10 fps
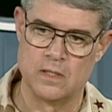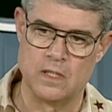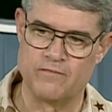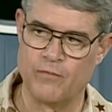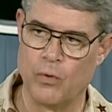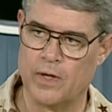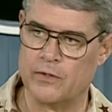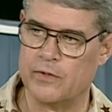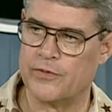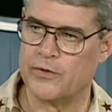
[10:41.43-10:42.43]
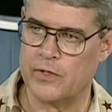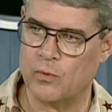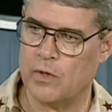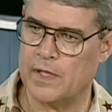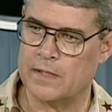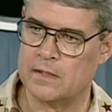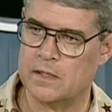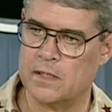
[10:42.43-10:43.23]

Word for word: and 431